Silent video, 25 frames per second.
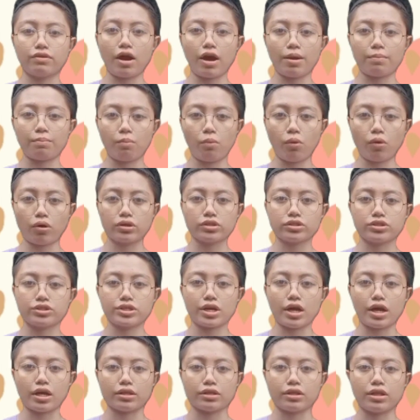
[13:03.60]
of the
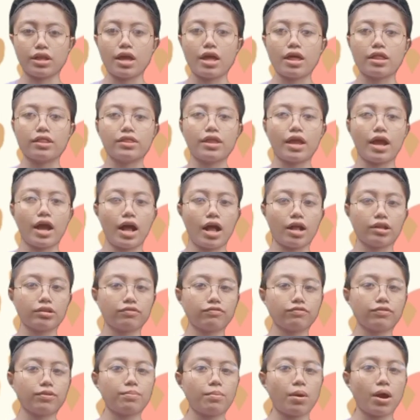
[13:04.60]
unborn child,
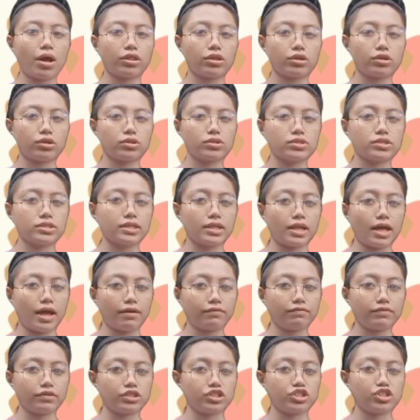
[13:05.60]
the health of the mother
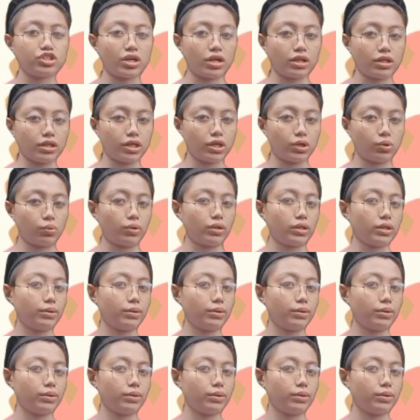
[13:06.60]
whose life it shall